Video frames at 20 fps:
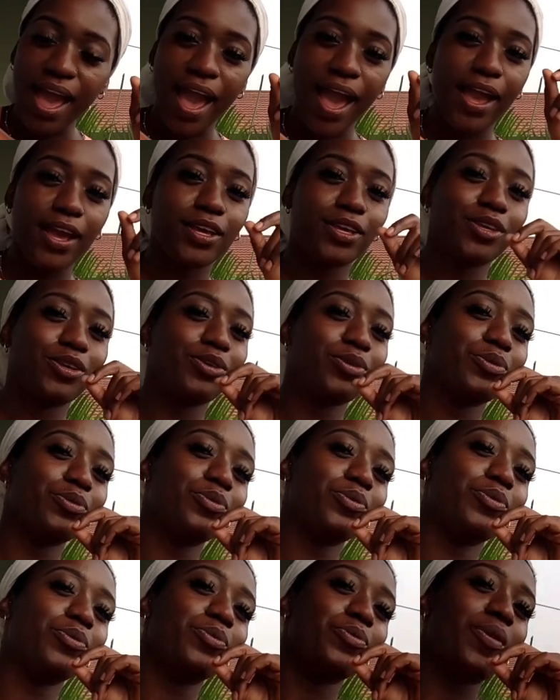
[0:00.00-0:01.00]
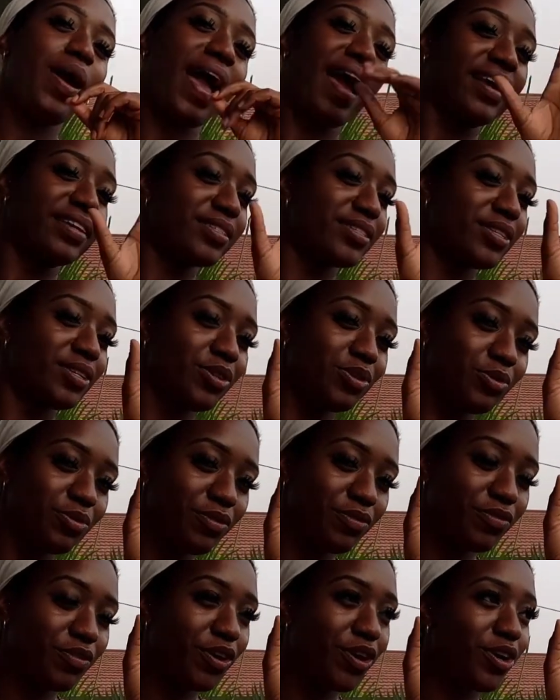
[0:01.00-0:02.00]
and you ask the
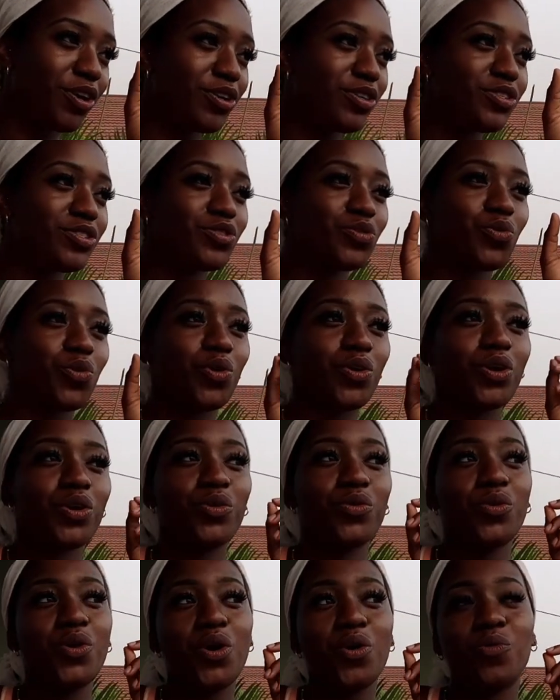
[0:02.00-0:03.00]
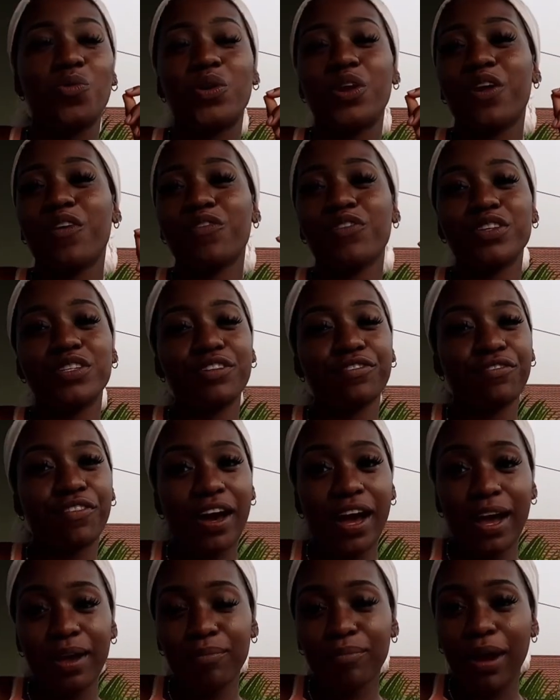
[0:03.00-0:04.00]
universe or whatever
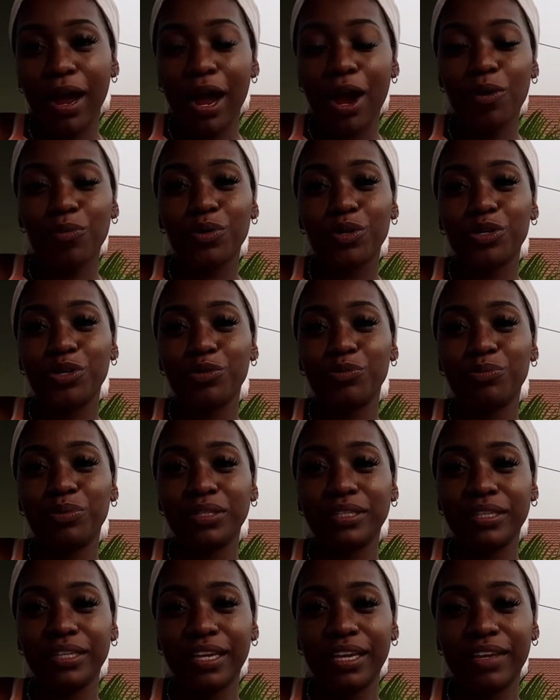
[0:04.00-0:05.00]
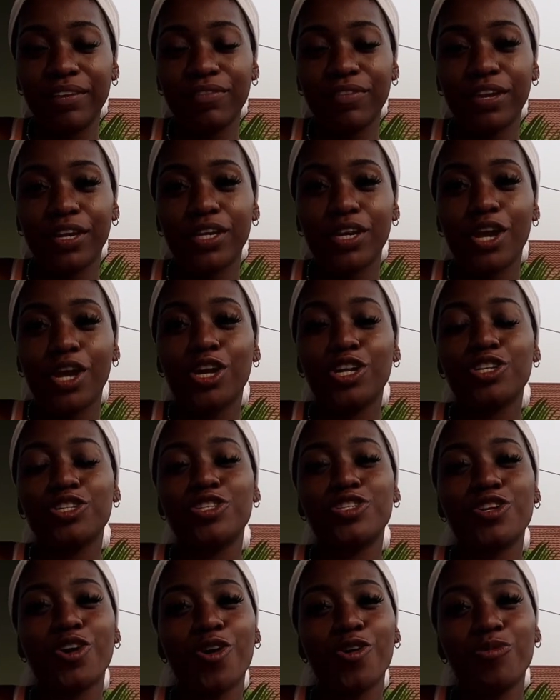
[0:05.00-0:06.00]
divine power you believe in,
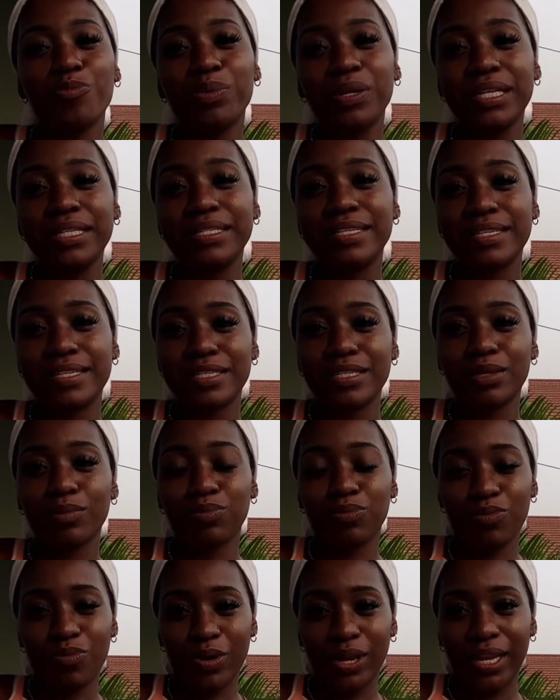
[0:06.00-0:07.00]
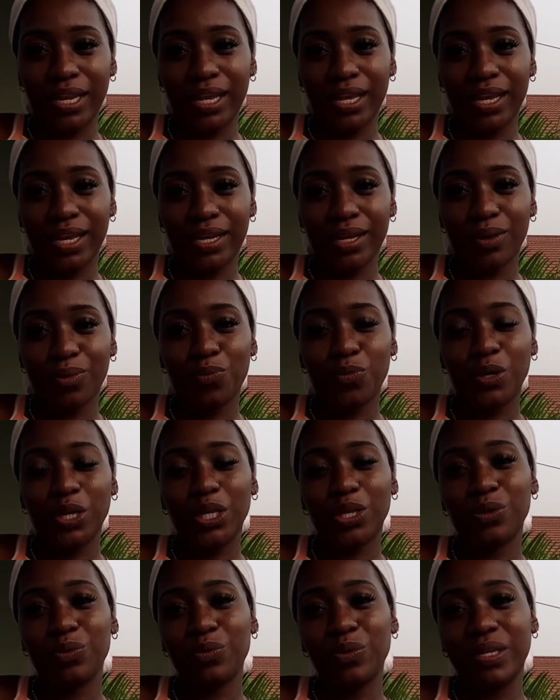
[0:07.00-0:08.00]
don't be disappointed
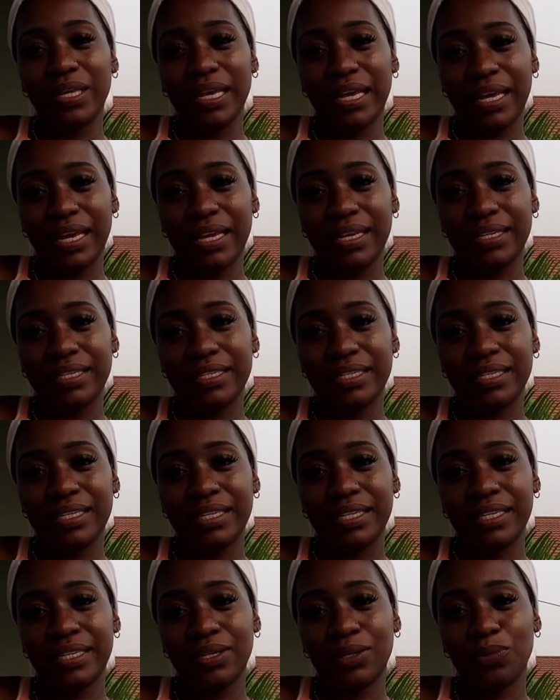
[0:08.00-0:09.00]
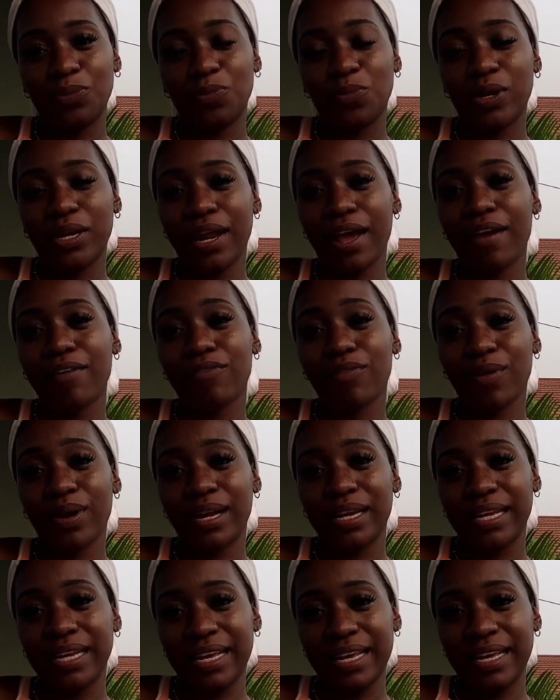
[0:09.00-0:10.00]
when you get whatever
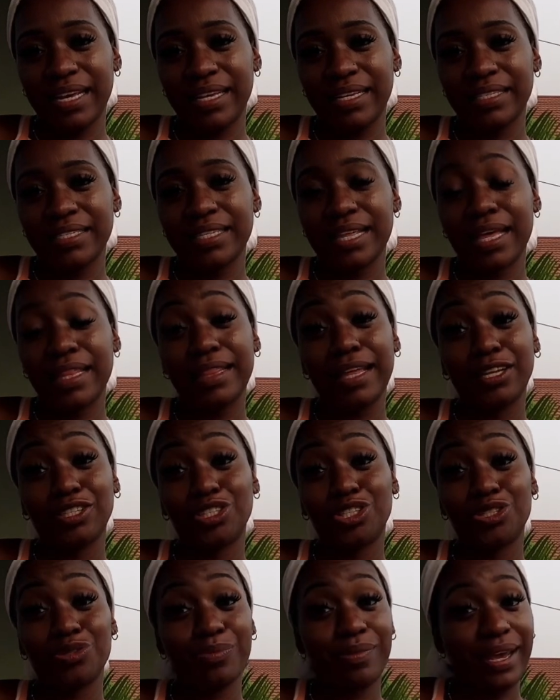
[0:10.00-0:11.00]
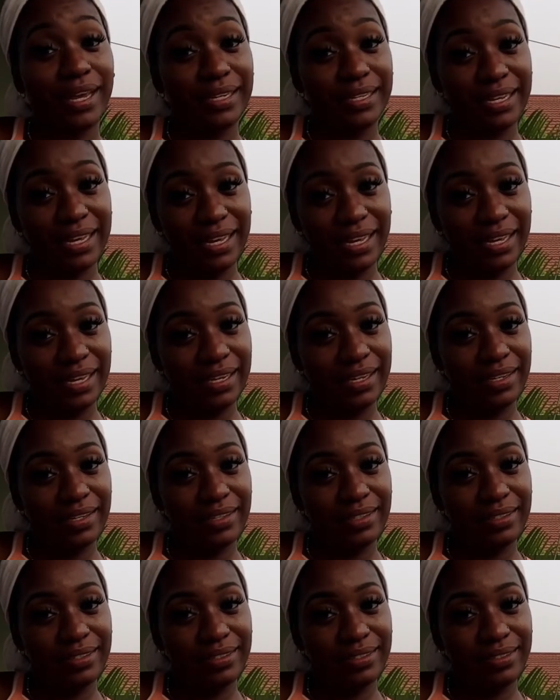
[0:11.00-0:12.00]
it is that you may need.
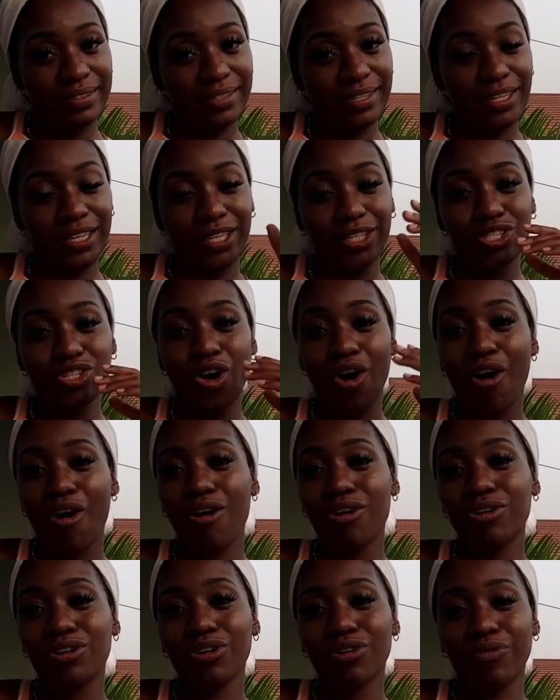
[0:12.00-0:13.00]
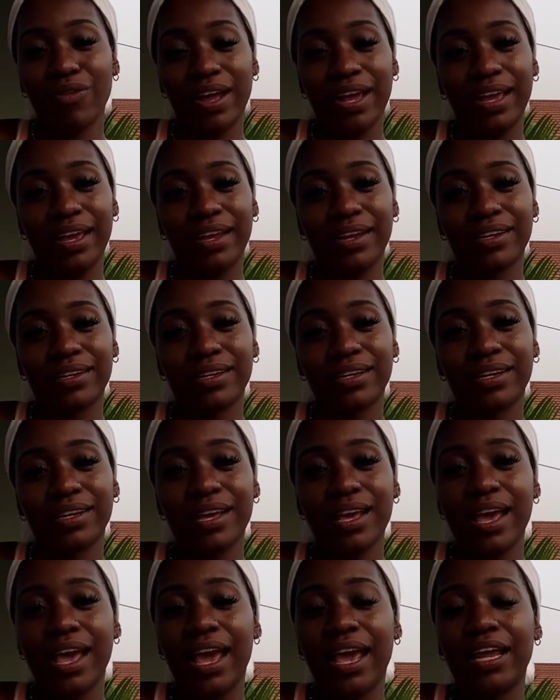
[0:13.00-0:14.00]
It's all great
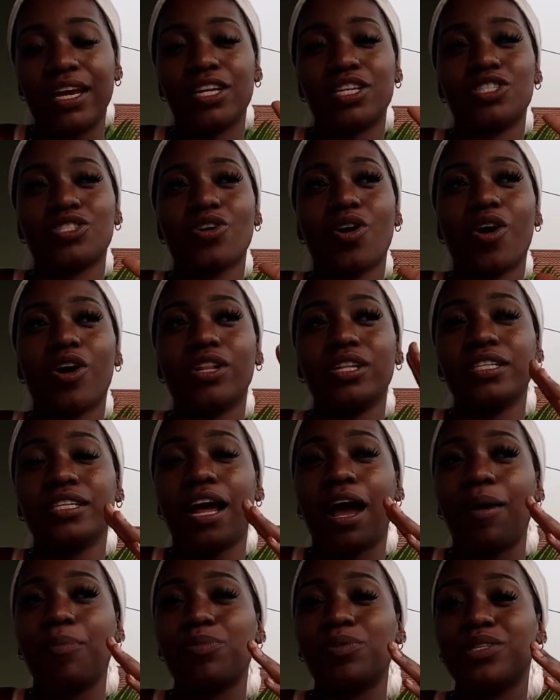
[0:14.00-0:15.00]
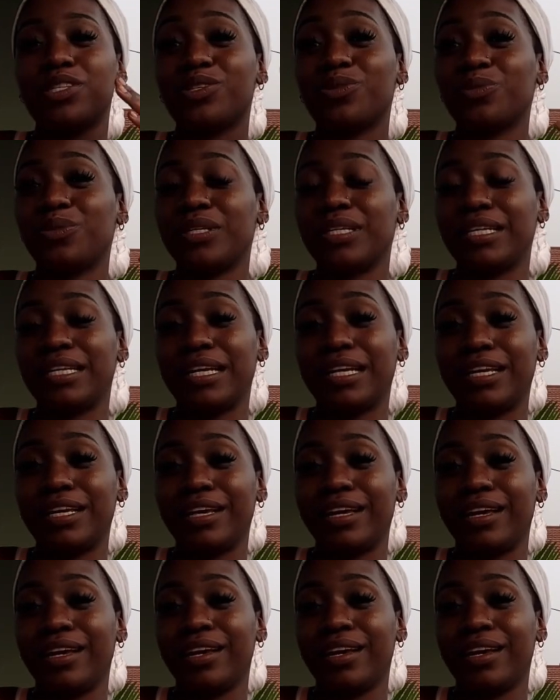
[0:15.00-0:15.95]
and it's all an opportunity